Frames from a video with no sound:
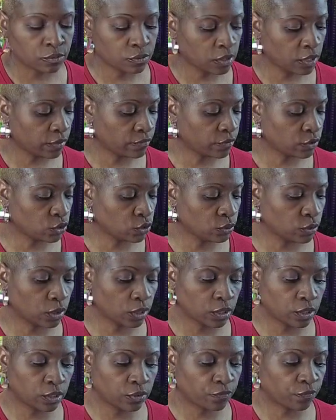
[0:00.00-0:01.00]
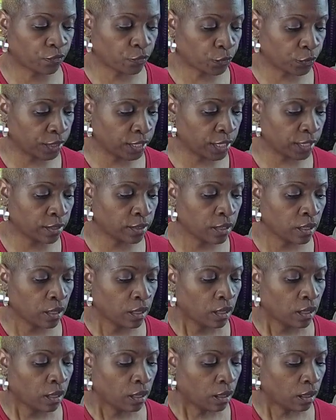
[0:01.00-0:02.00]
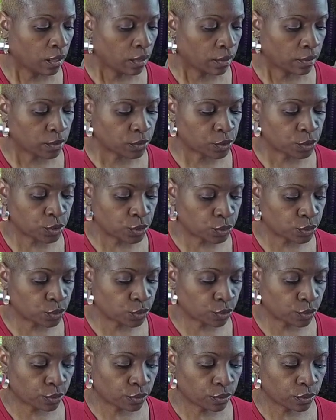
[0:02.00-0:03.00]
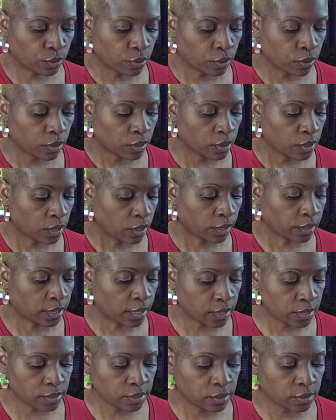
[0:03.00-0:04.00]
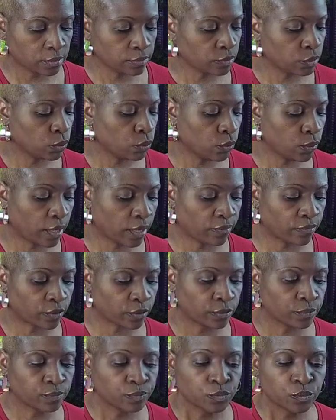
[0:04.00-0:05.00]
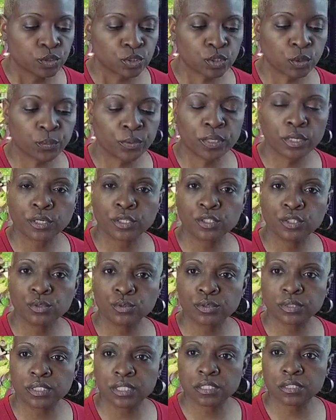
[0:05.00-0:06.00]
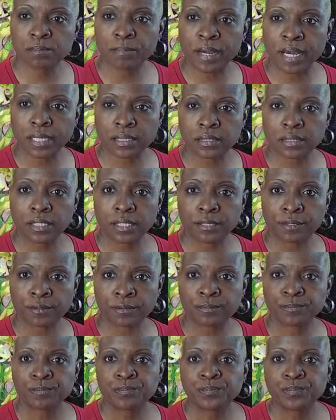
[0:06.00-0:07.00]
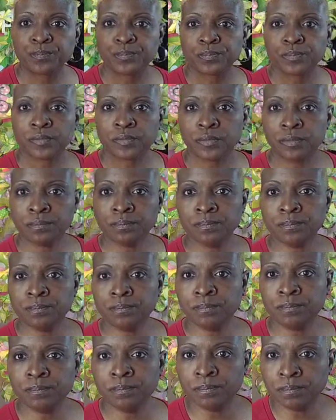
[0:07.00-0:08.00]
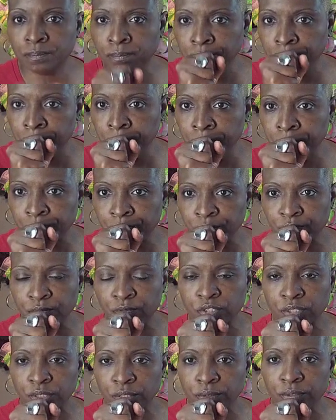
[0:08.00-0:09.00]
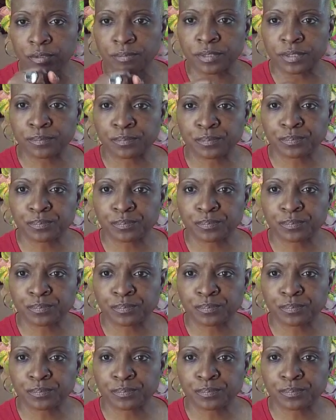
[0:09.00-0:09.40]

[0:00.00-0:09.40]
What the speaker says: give it to, a good friend, a sister, a cousin, whoever. So we're going to use this box here. Excuse me.